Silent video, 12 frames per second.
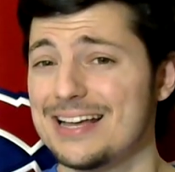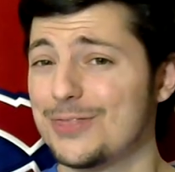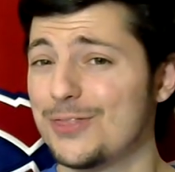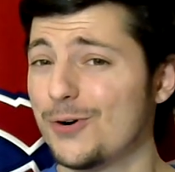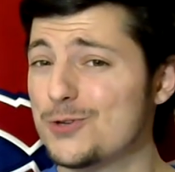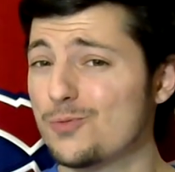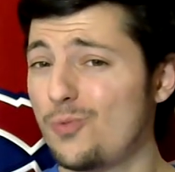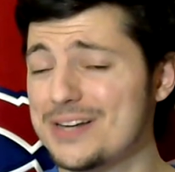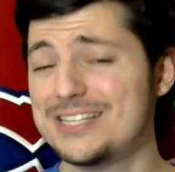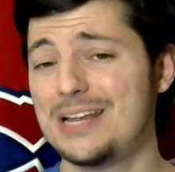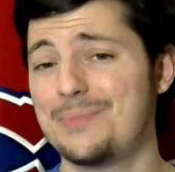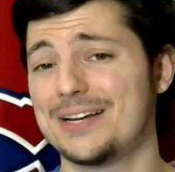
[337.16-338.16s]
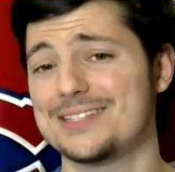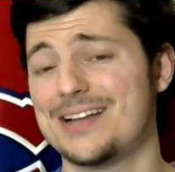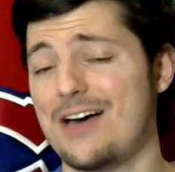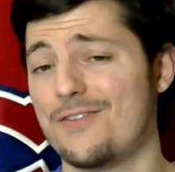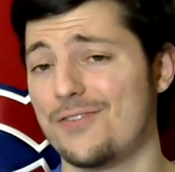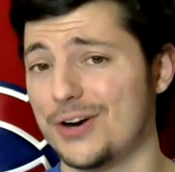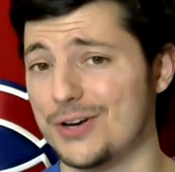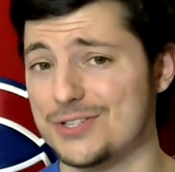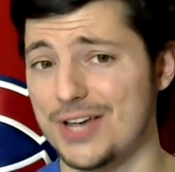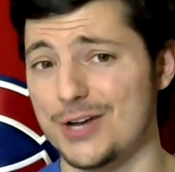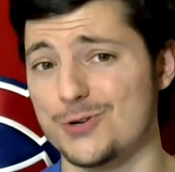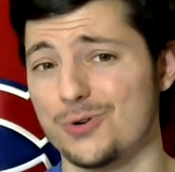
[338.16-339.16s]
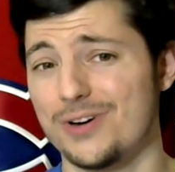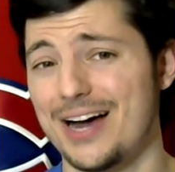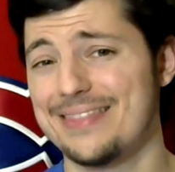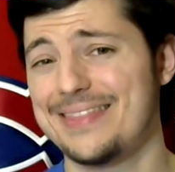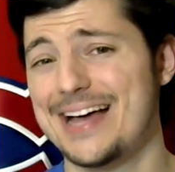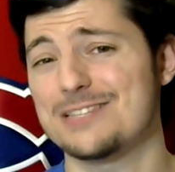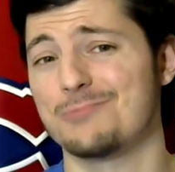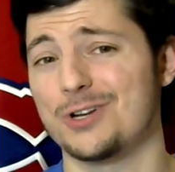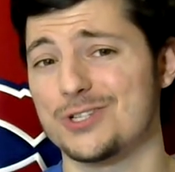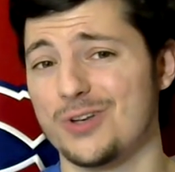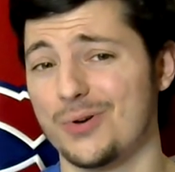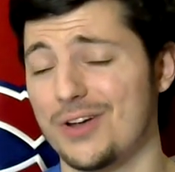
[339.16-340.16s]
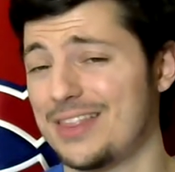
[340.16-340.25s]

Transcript: There's one team that doesn't have a very good schedule, and that's Minnesota.